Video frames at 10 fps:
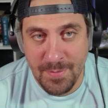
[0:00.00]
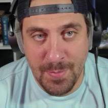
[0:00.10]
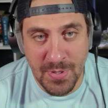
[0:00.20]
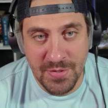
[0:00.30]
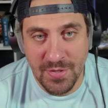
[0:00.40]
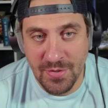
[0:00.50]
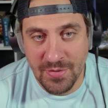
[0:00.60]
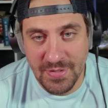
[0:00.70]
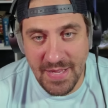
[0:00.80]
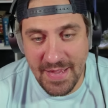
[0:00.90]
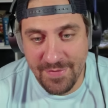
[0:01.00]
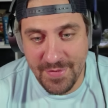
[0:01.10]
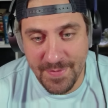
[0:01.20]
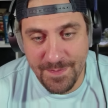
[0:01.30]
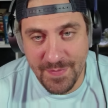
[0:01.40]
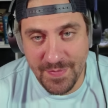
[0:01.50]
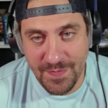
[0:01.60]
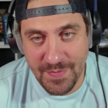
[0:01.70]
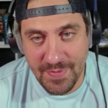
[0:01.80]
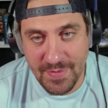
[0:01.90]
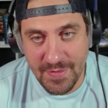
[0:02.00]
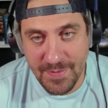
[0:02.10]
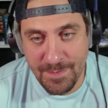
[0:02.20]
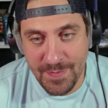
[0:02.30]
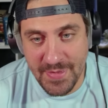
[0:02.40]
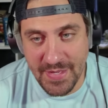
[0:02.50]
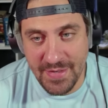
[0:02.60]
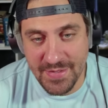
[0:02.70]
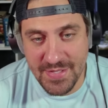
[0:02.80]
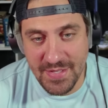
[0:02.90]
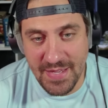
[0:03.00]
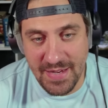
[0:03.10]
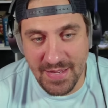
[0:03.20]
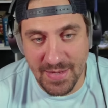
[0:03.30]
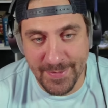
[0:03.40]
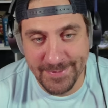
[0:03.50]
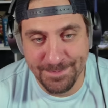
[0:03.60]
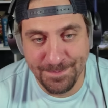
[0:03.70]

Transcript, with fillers: Put the Knull left. Didn't see that coming.